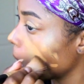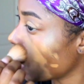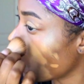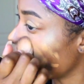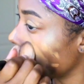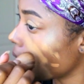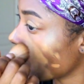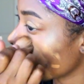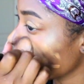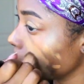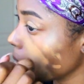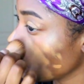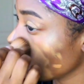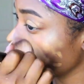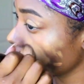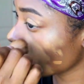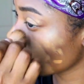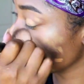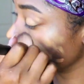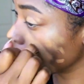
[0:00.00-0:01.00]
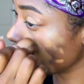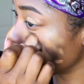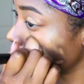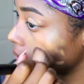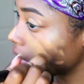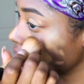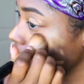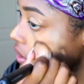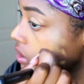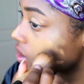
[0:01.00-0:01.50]
and I don't even really
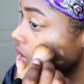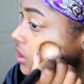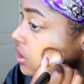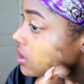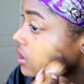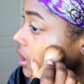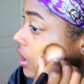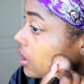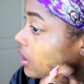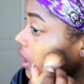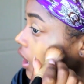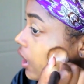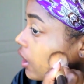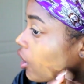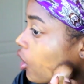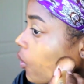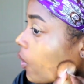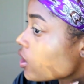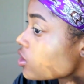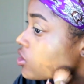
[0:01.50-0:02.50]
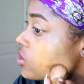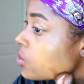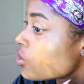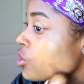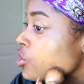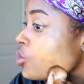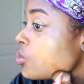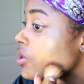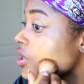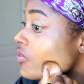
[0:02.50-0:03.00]
mean it to say like oh I just
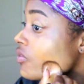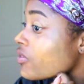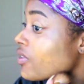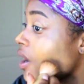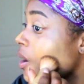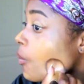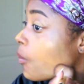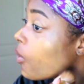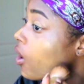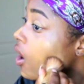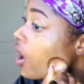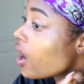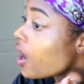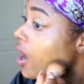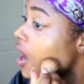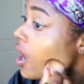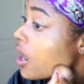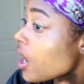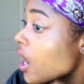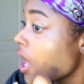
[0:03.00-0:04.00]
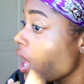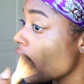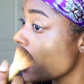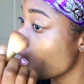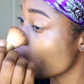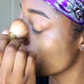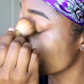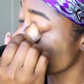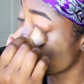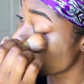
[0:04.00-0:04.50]
want to do whatever I want
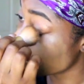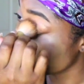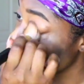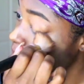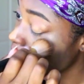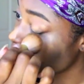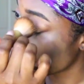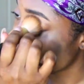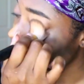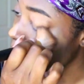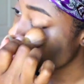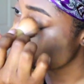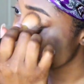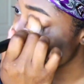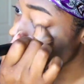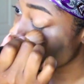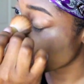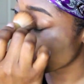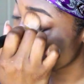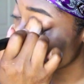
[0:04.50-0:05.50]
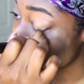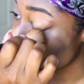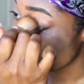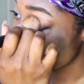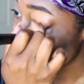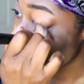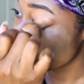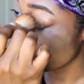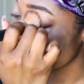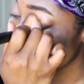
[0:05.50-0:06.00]
and blah blah blah but it's like
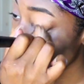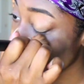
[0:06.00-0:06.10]
the